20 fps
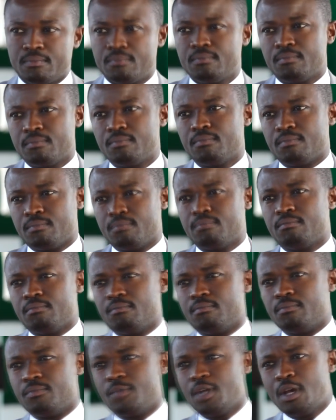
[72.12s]

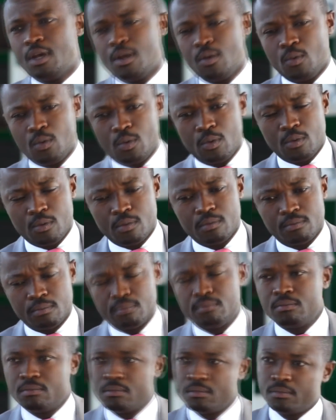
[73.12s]
homeland. You always have a
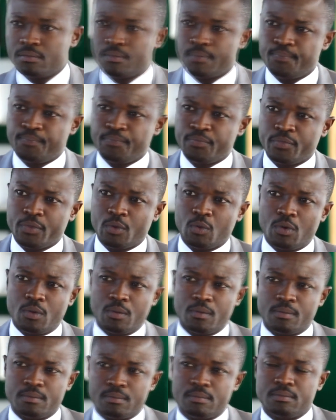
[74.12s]
passion for
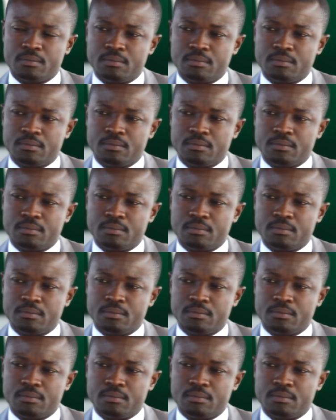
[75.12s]
that. And so